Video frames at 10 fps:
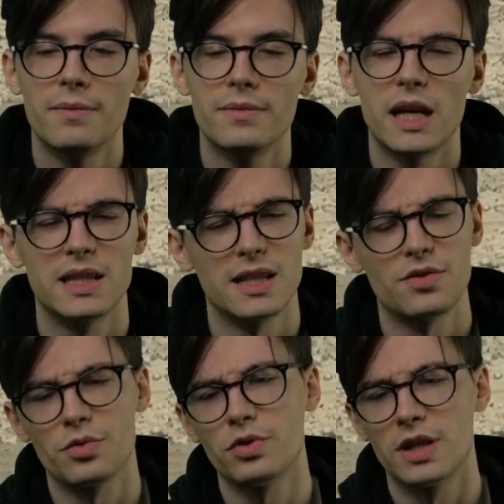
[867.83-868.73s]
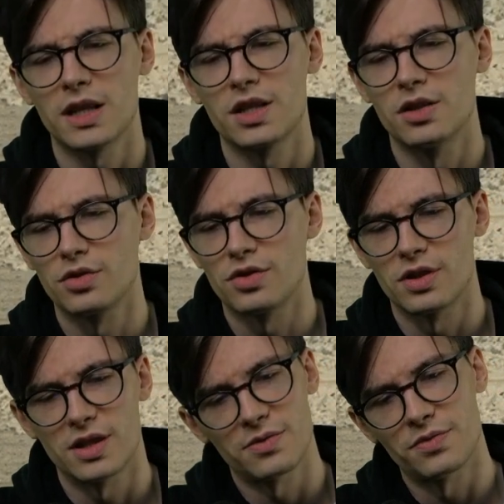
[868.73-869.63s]
And this ruin actually also
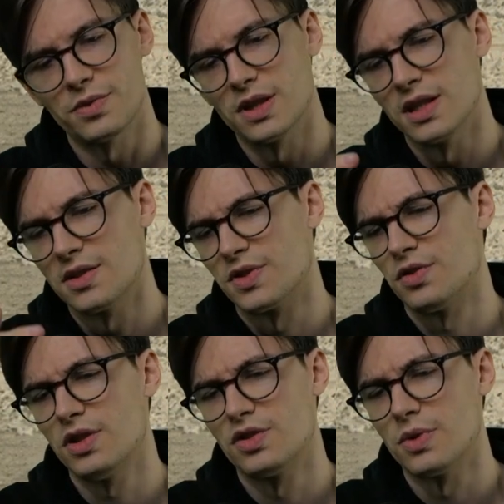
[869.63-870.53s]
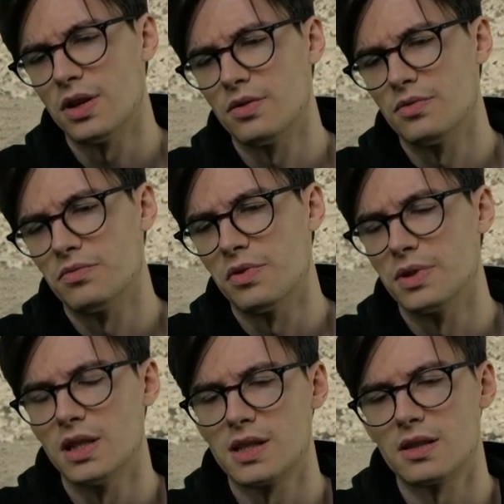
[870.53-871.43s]
is, in a strange way,
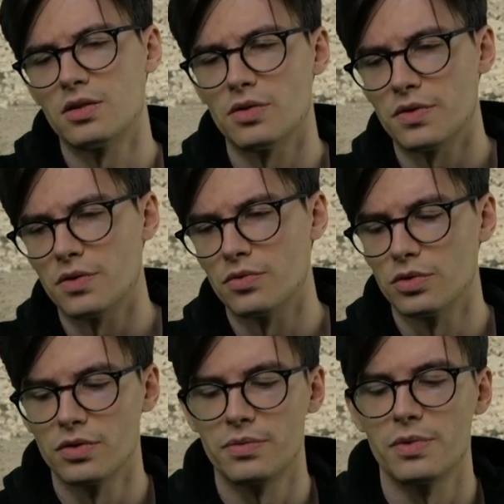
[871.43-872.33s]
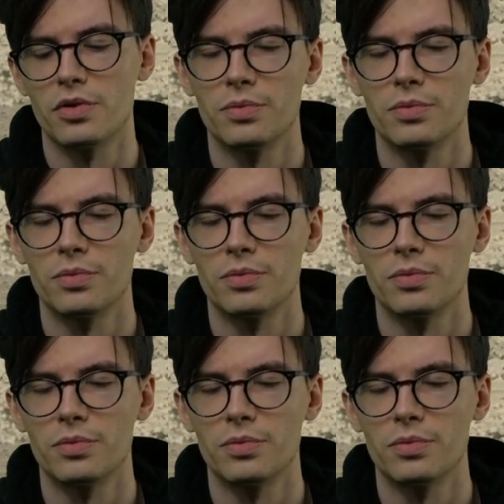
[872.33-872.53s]
reminiscent of the ruin of Mariupol